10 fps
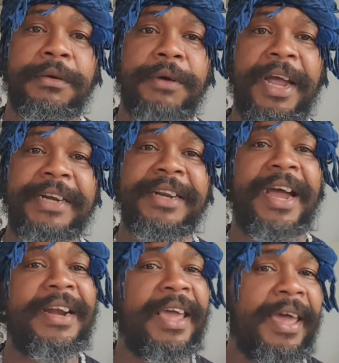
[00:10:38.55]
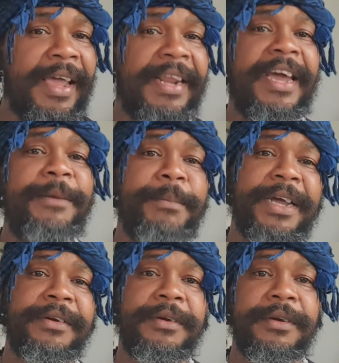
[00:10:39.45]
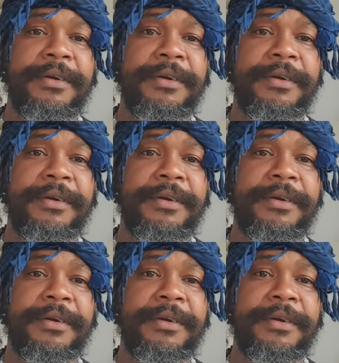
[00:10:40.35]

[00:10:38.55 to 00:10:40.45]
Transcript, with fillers: right? And alien, man.